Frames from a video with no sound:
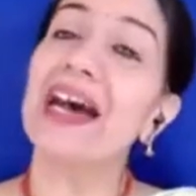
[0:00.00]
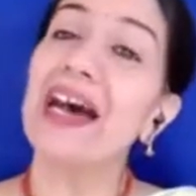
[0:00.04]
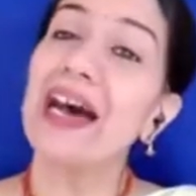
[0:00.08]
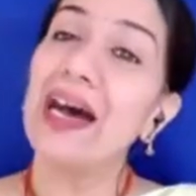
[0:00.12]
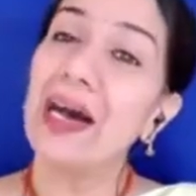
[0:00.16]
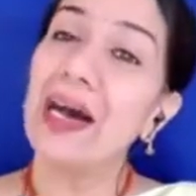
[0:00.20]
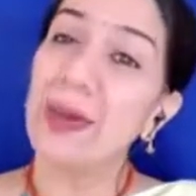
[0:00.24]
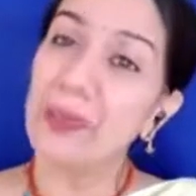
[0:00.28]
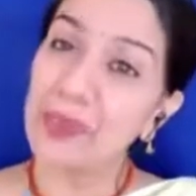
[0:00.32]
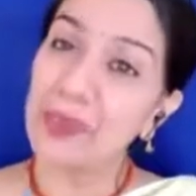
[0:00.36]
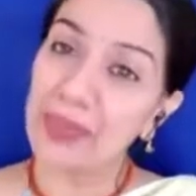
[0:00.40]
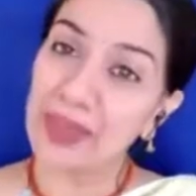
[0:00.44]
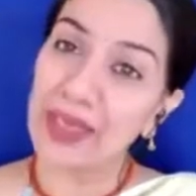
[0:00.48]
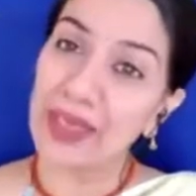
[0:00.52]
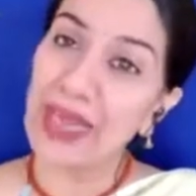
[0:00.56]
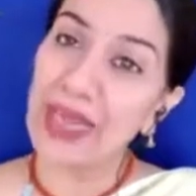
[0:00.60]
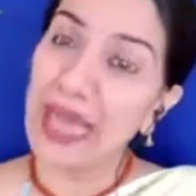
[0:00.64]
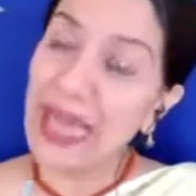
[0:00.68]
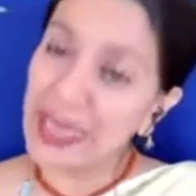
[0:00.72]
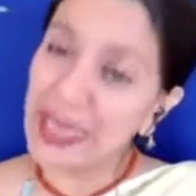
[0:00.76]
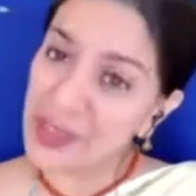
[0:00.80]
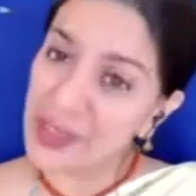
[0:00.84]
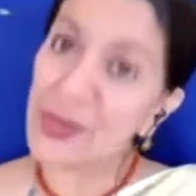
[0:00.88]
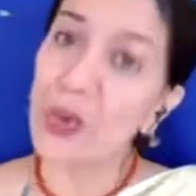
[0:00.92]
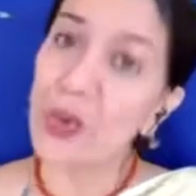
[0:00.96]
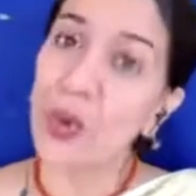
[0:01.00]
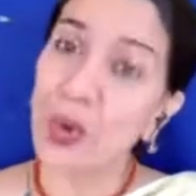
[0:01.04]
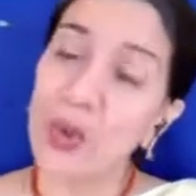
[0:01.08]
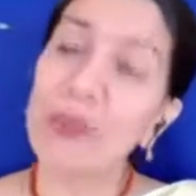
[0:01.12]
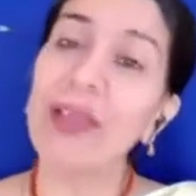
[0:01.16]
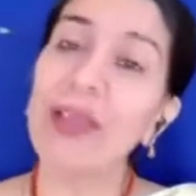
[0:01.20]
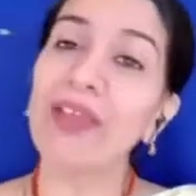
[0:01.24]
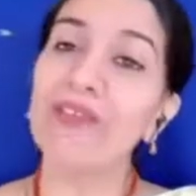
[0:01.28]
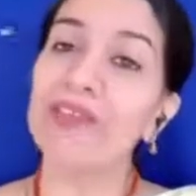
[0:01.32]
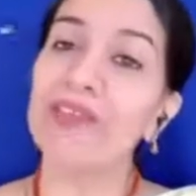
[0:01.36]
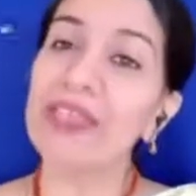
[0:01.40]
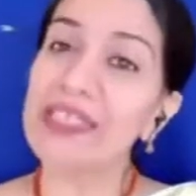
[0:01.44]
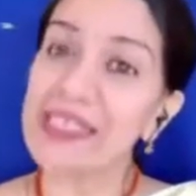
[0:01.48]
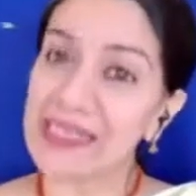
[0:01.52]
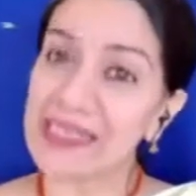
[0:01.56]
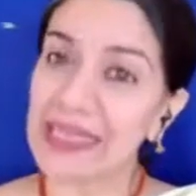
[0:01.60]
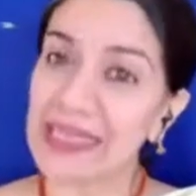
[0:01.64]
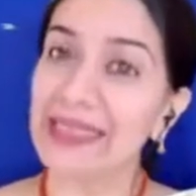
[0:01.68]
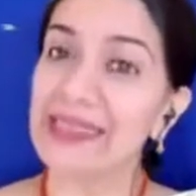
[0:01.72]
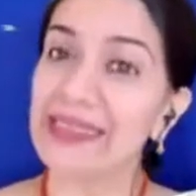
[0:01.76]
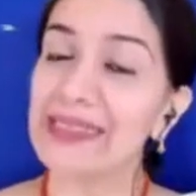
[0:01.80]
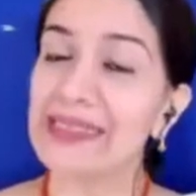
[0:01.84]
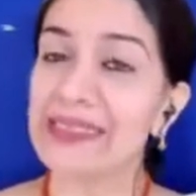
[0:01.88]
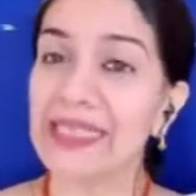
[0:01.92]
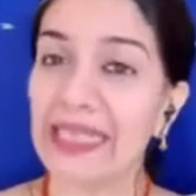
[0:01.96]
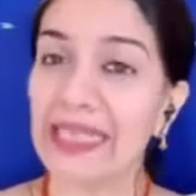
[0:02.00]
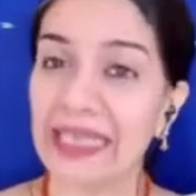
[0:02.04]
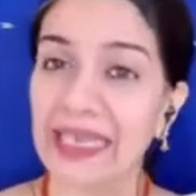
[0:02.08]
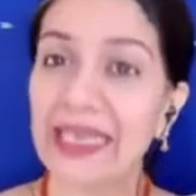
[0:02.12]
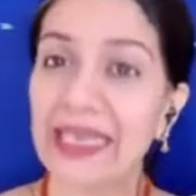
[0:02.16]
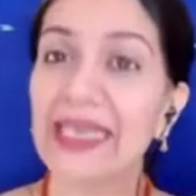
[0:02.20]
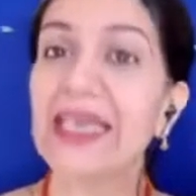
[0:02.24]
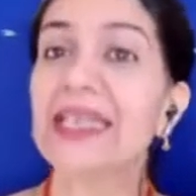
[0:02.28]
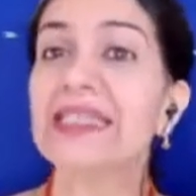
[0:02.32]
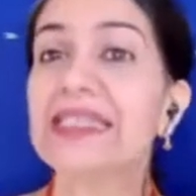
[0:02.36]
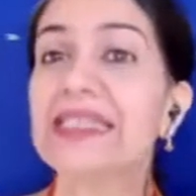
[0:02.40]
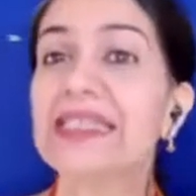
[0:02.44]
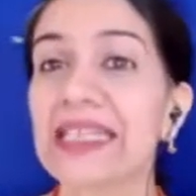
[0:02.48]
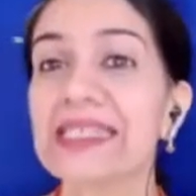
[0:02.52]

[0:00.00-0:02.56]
at home every single day.